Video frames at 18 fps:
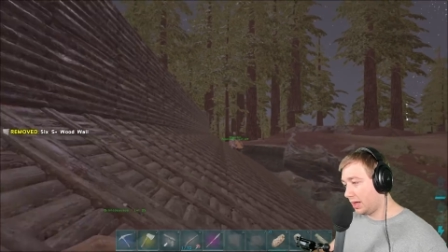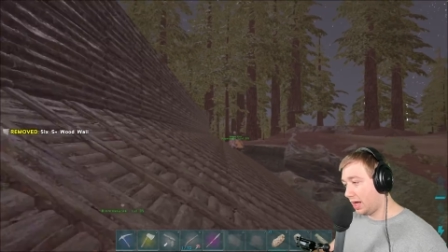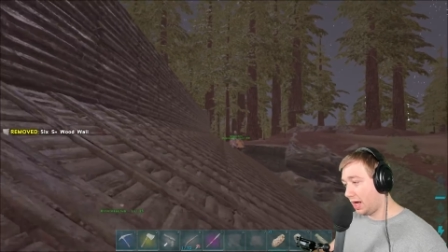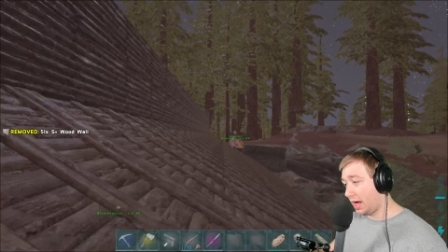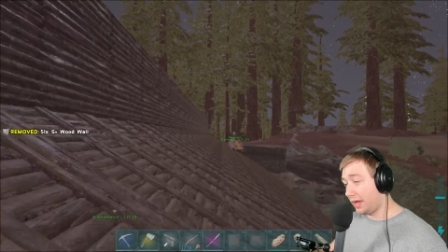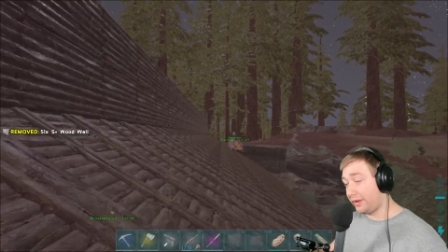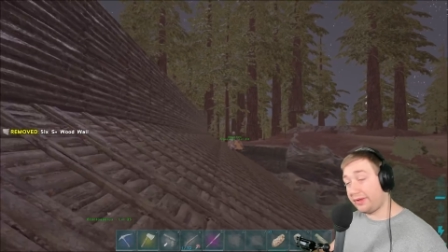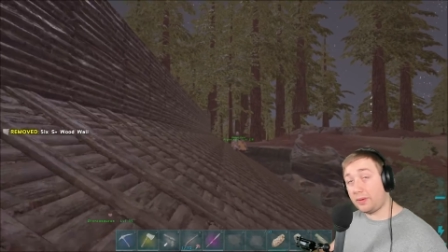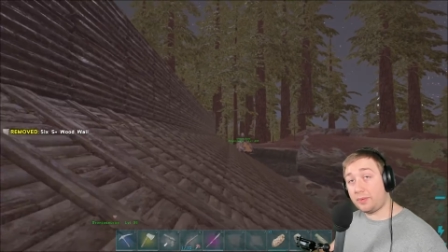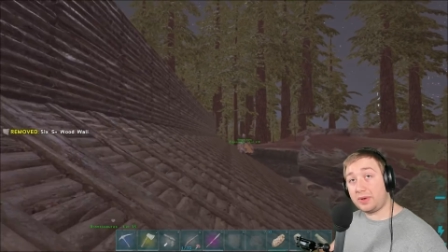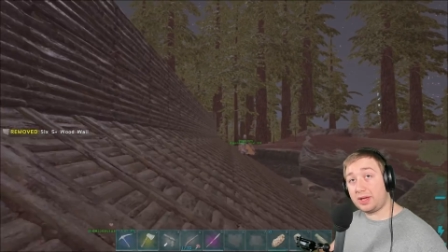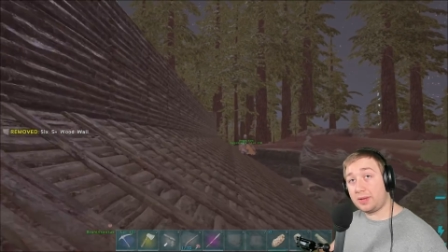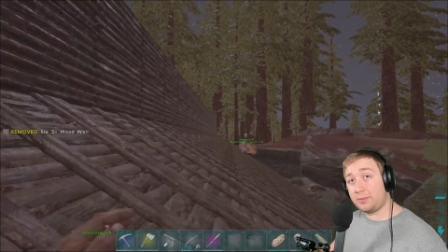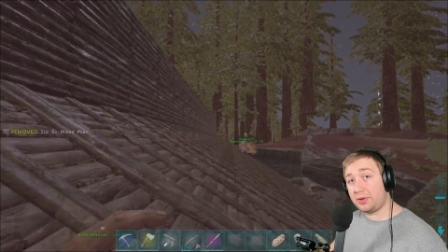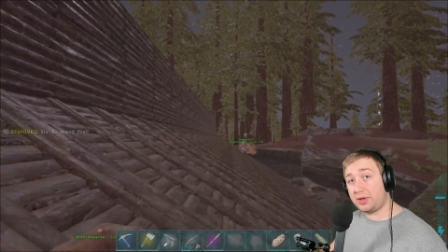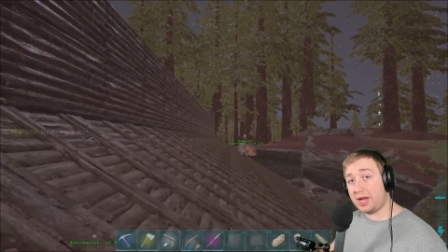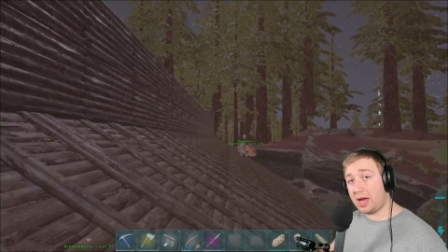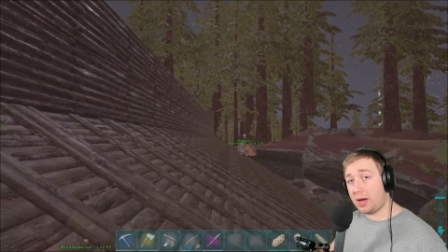that we
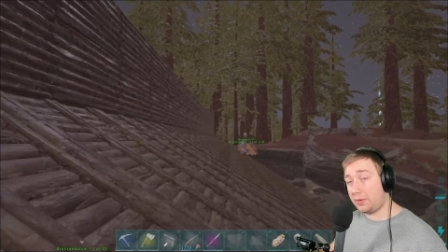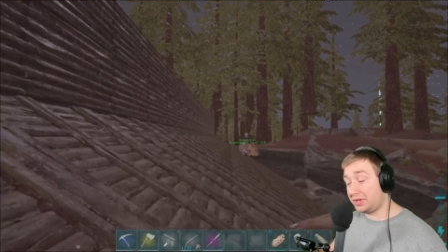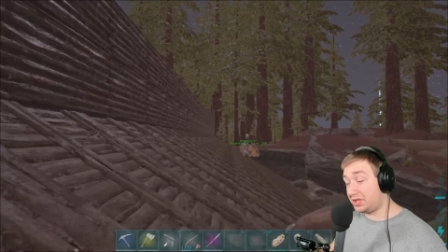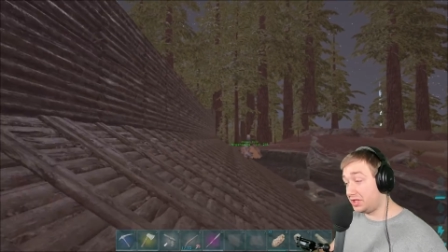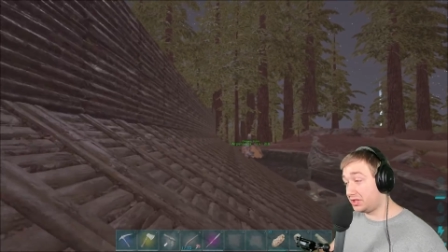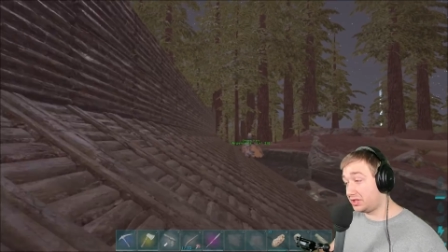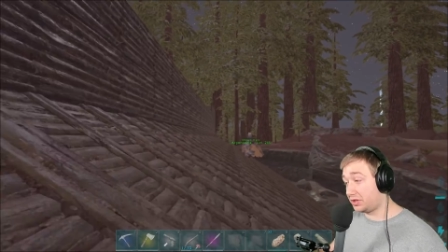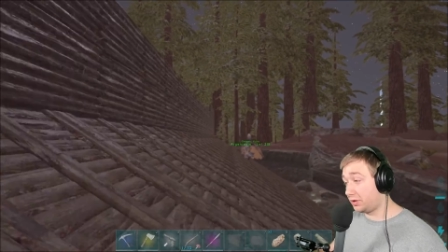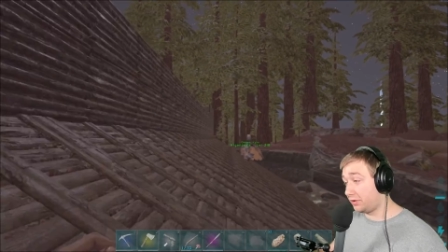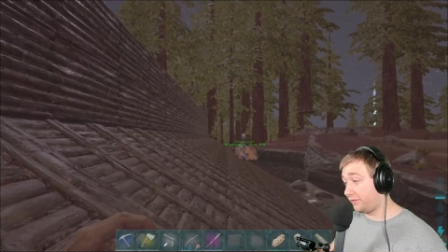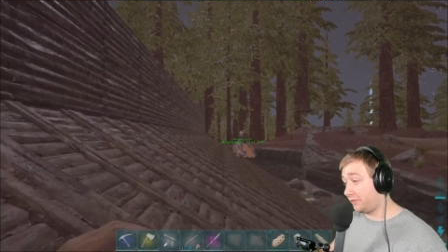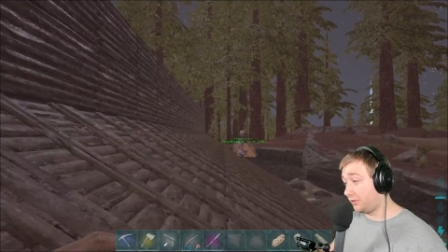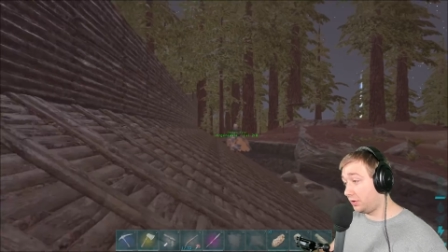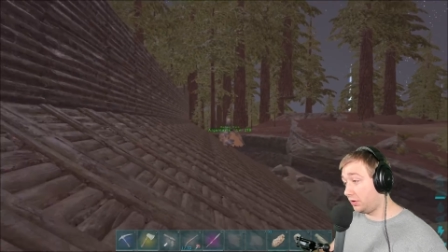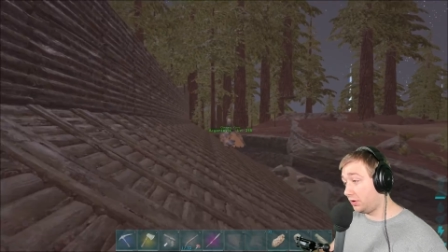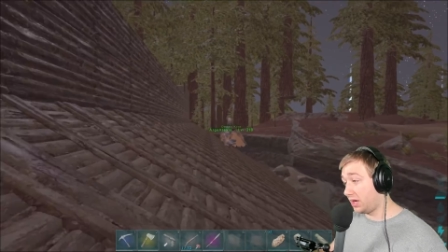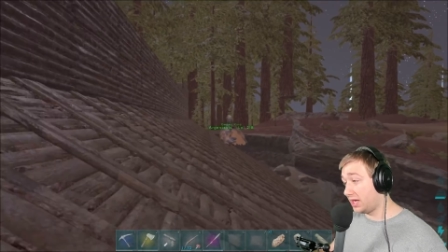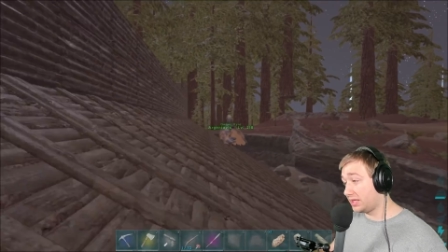can put out, which is good
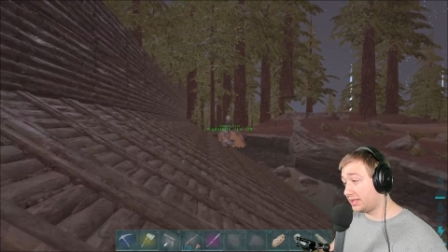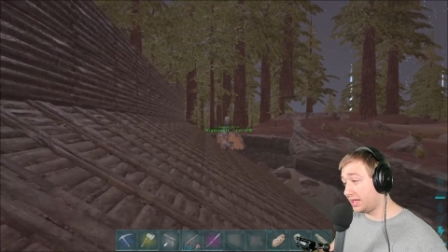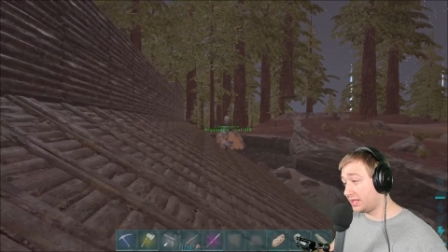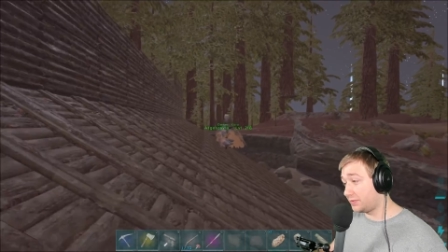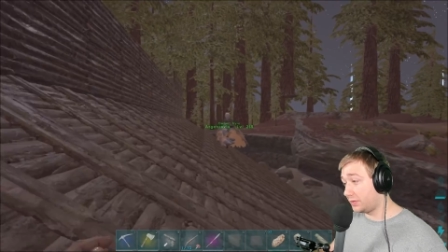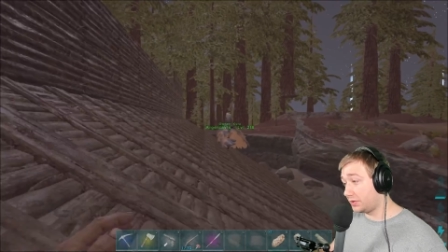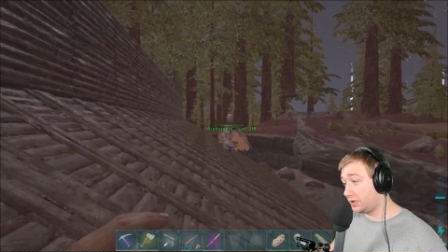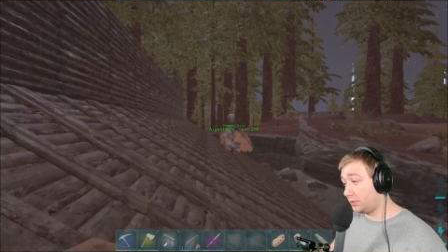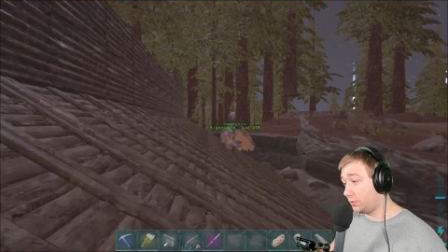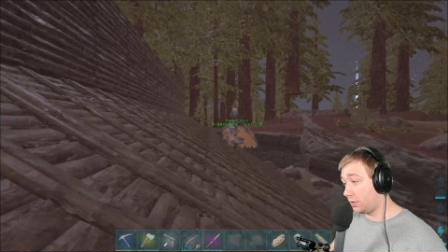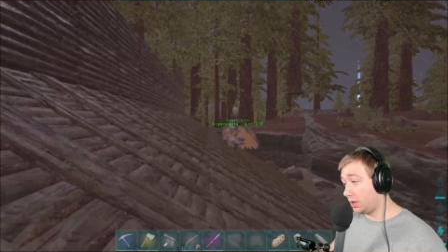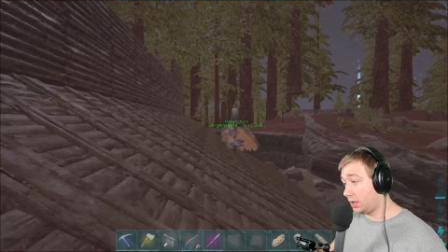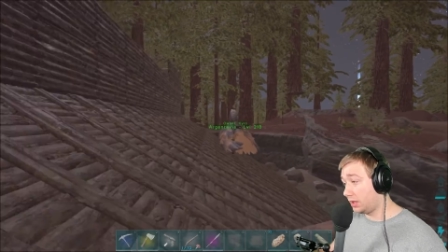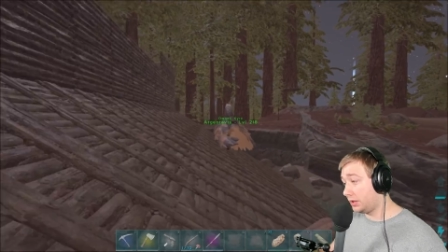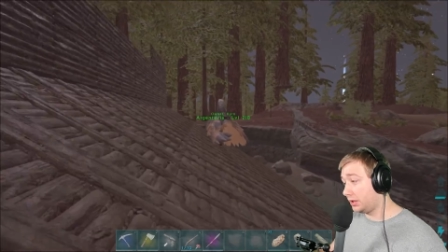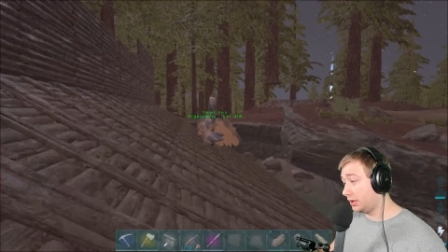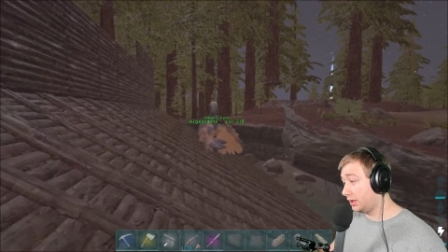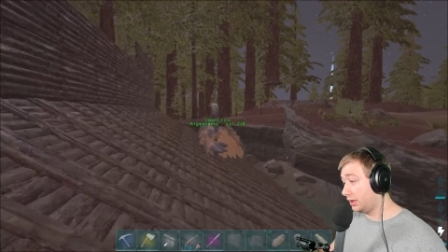for you guys. That's what you
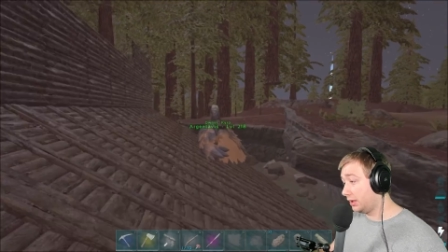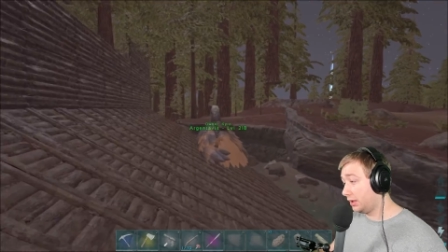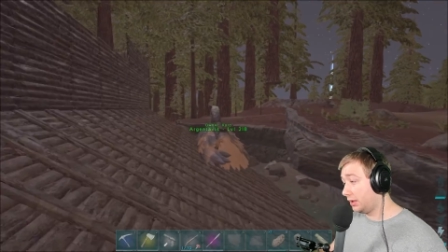want.